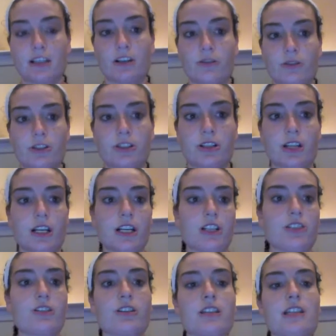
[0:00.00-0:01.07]
coach.
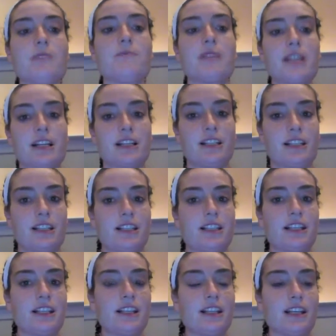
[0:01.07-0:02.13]
So just keep being
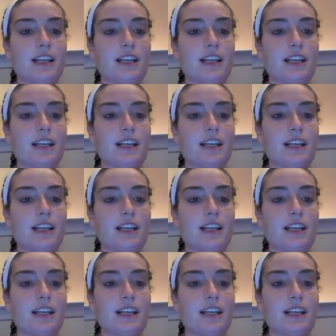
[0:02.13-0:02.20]
consistent,